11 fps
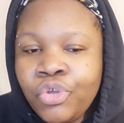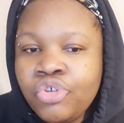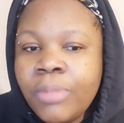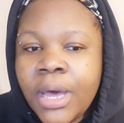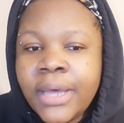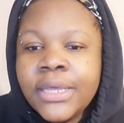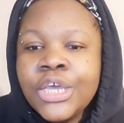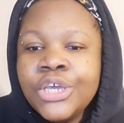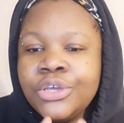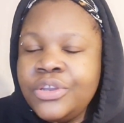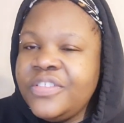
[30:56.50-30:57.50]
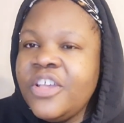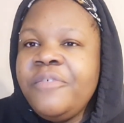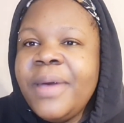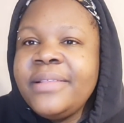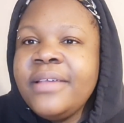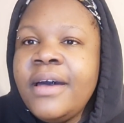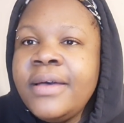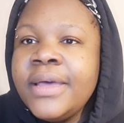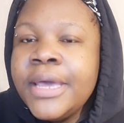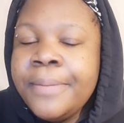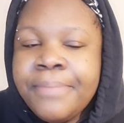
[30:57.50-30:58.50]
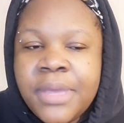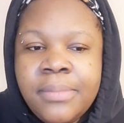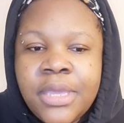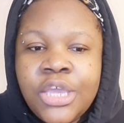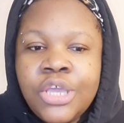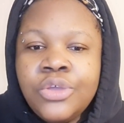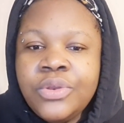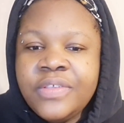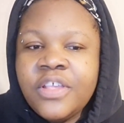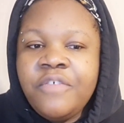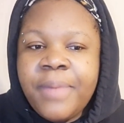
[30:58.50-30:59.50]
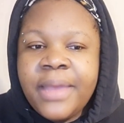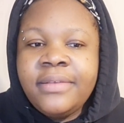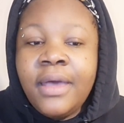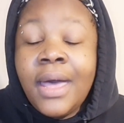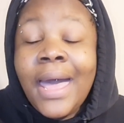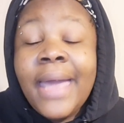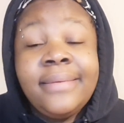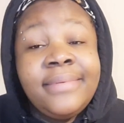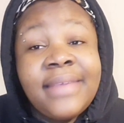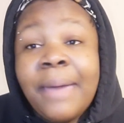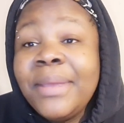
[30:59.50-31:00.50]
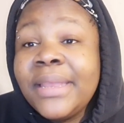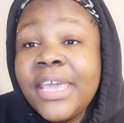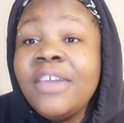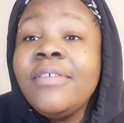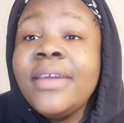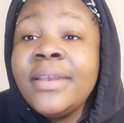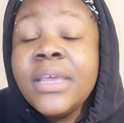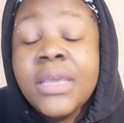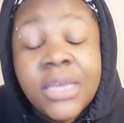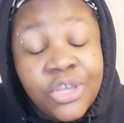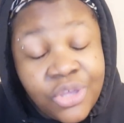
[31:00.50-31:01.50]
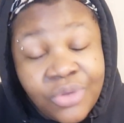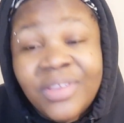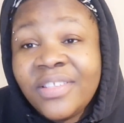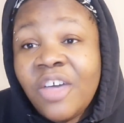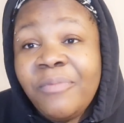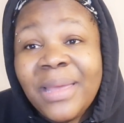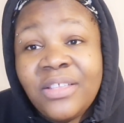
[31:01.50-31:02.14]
Uma, you deserve better. Mimi, you deserve better. And damn it, Ciaran, you deserve